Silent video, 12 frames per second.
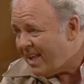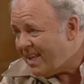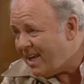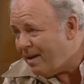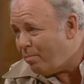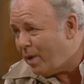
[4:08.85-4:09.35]

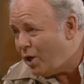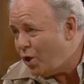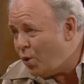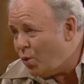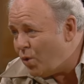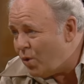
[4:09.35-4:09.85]
yeah, but
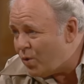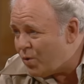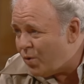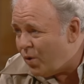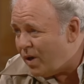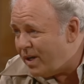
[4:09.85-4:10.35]
you don't
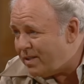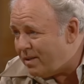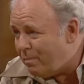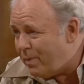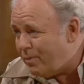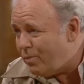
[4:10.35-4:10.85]
crawl into
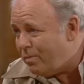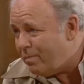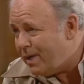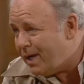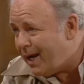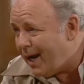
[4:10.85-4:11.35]
bed with
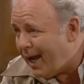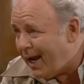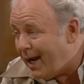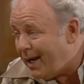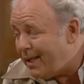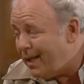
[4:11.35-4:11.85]
me at
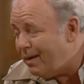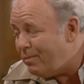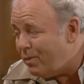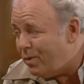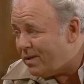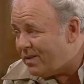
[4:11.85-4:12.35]
night and tell
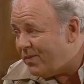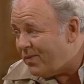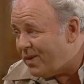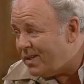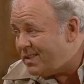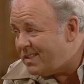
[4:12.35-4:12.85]
me what the
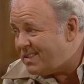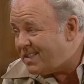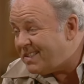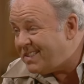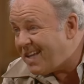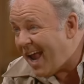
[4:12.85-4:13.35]
voices
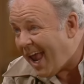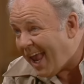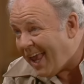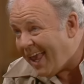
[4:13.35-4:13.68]
say.